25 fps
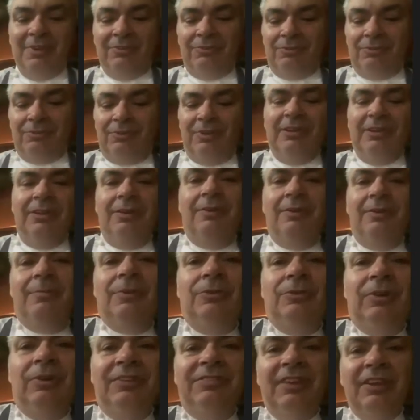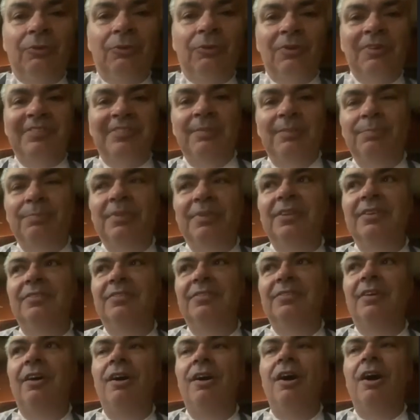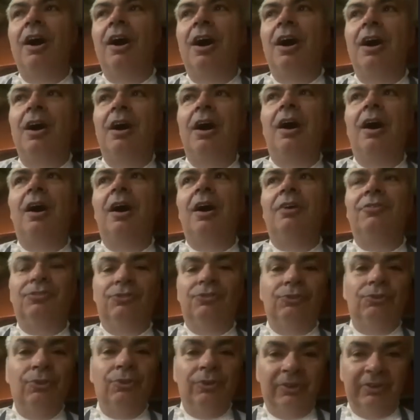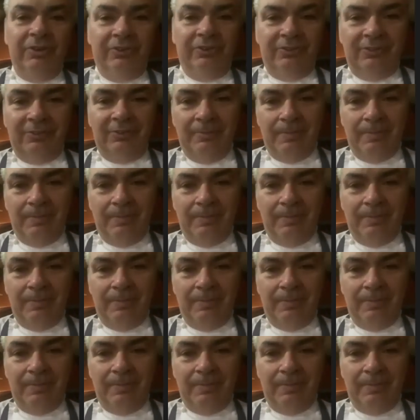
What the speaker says: It's really, I think recipes are stories.